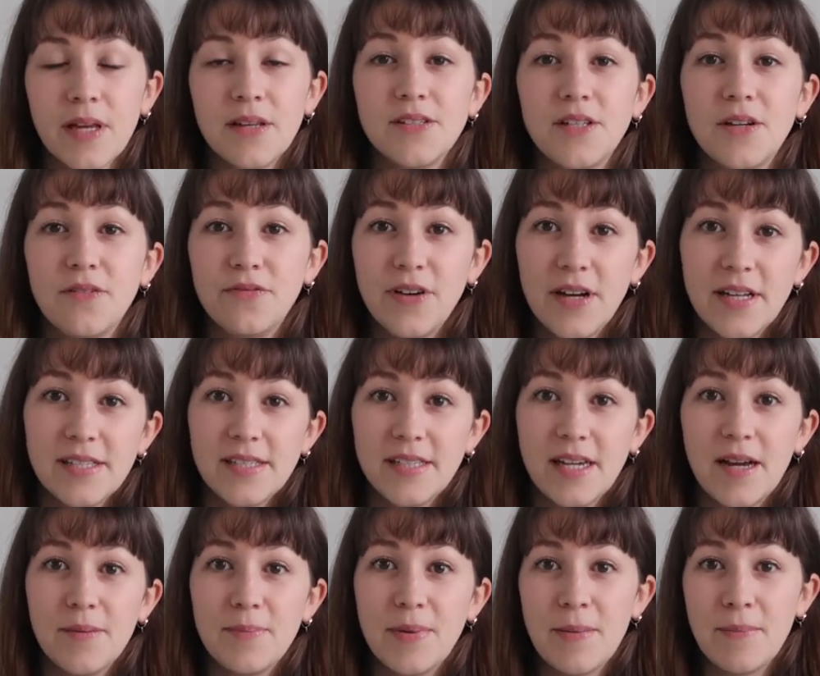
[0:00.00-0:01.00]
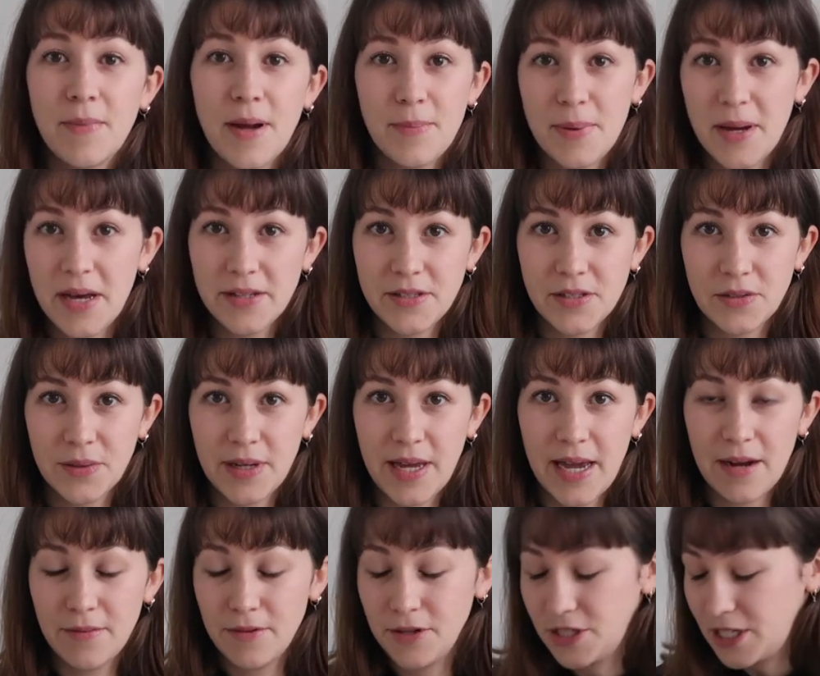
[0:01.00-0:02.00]
So first up in my personal
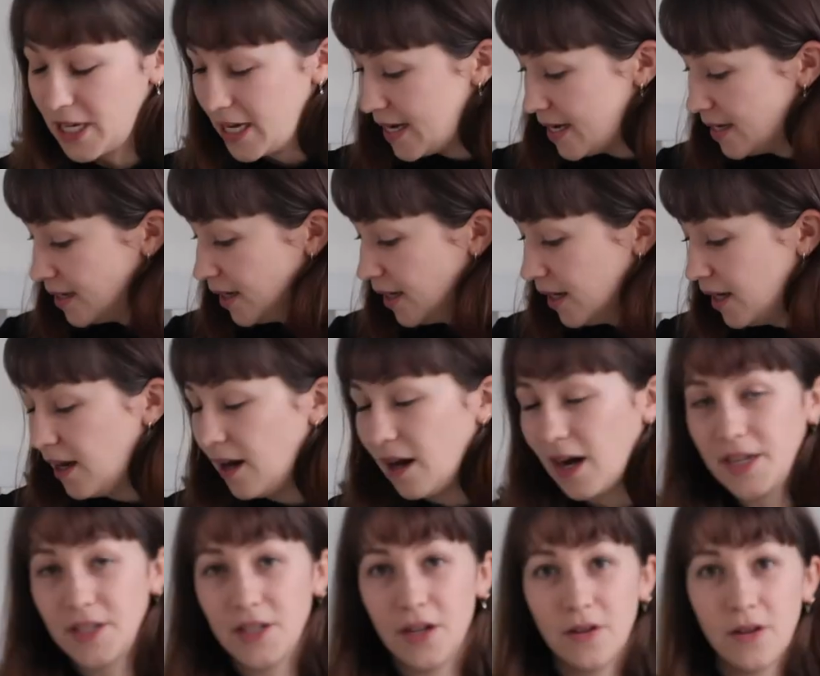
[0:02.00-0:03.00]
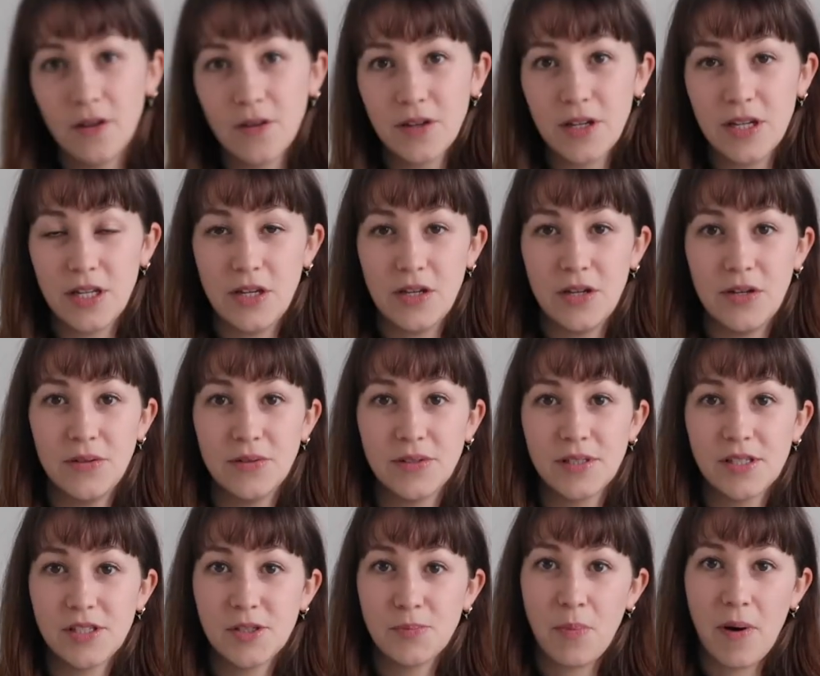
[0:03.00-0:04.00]
care routine, I no longer
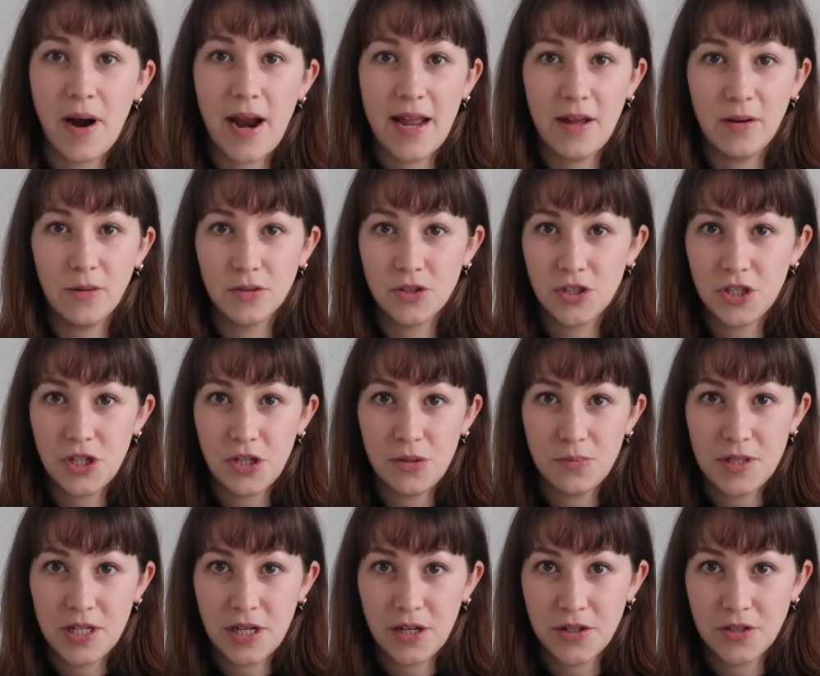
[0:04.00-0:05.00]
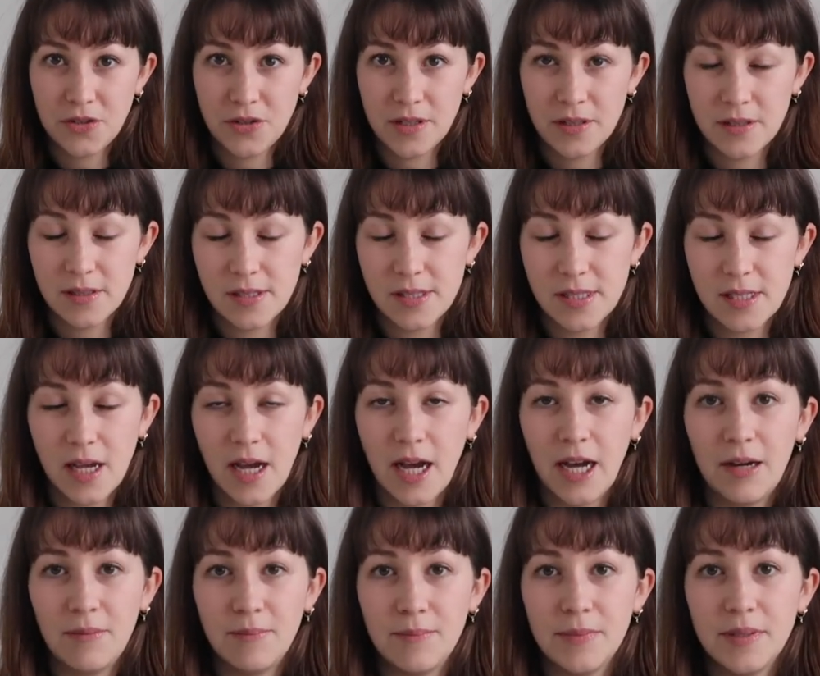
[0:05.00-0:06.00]
use spray or tube deodorants.
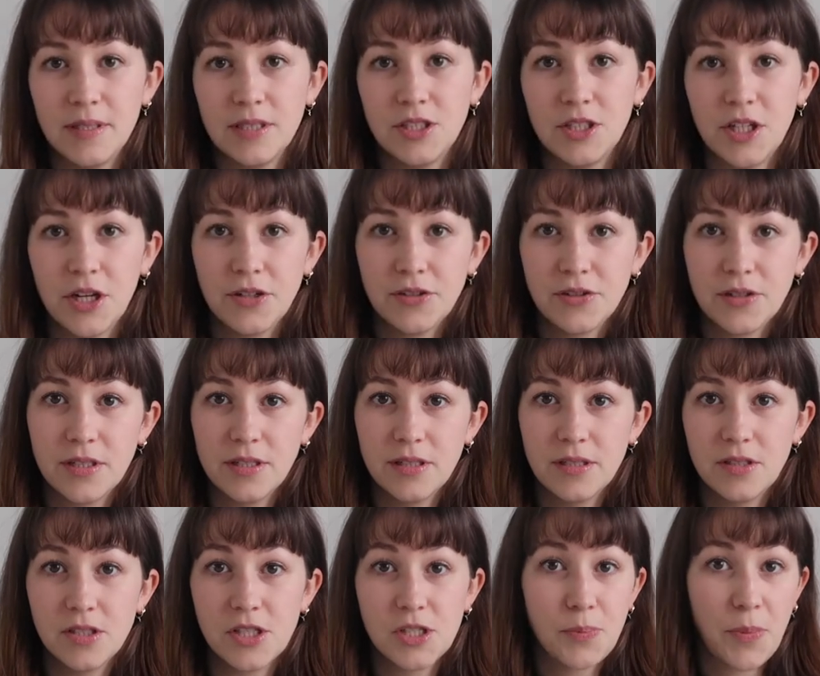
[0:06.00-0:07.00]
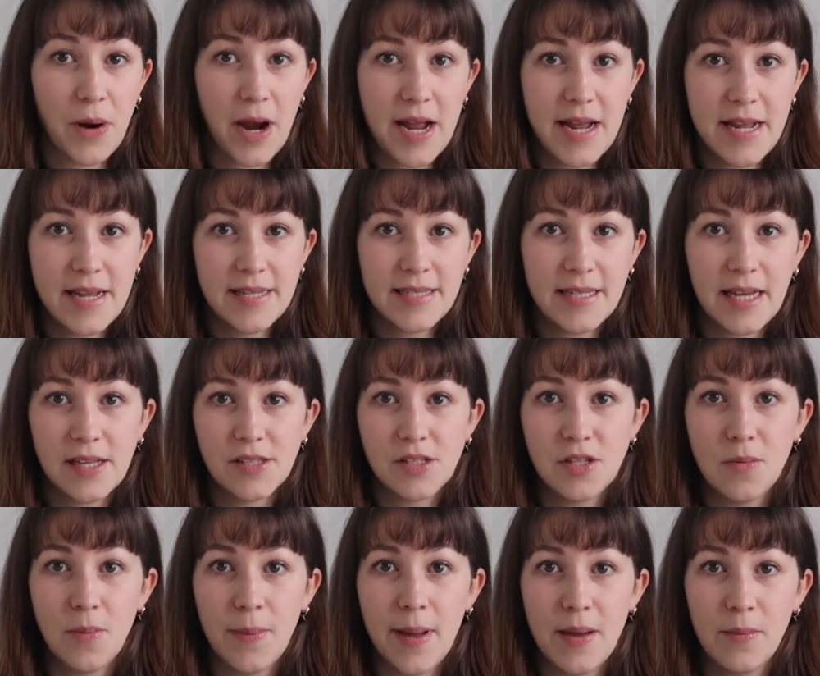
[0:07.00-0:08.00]
Deodorant sprays, as
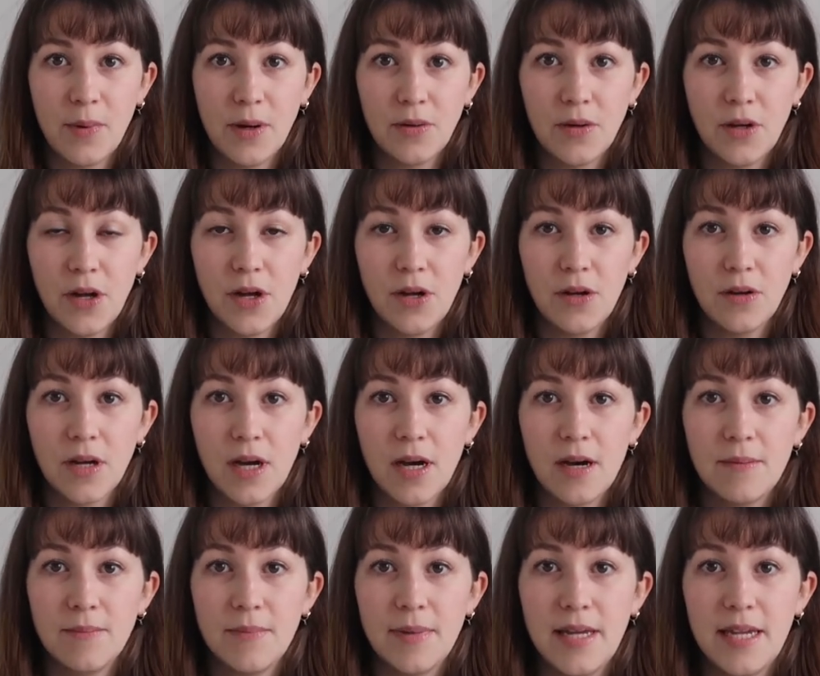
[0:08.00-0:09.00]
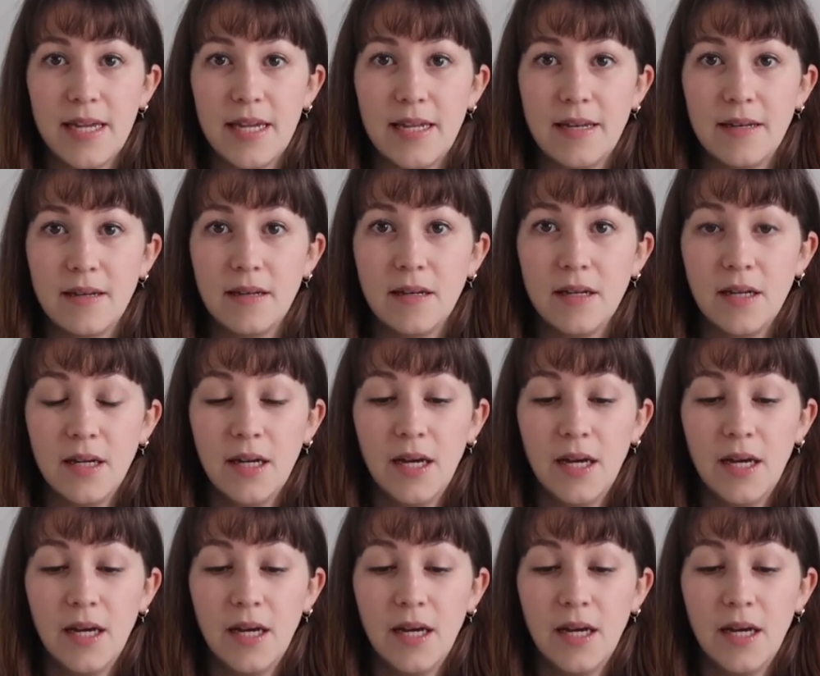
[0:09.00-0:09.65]
you may well know, come in